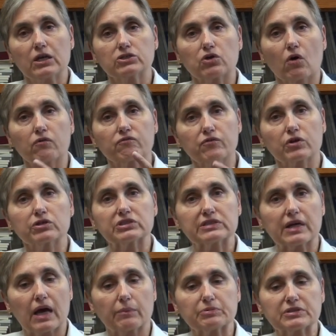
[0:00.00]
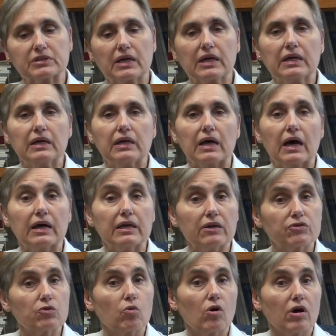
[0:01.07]
So first steps, uh,
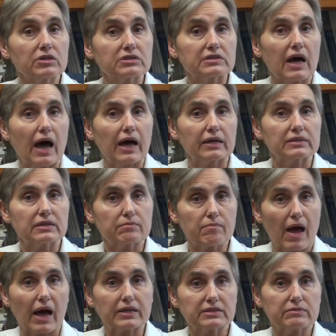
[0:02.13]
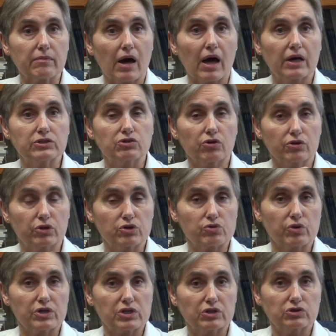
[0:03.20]
eat the Wahls diet to maximize your
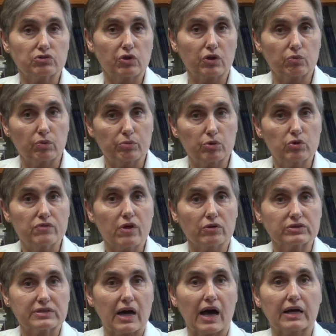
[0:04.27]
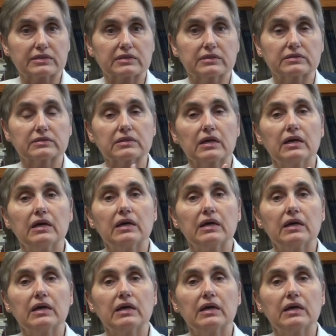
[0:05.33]
nutrition so you can remove those toxins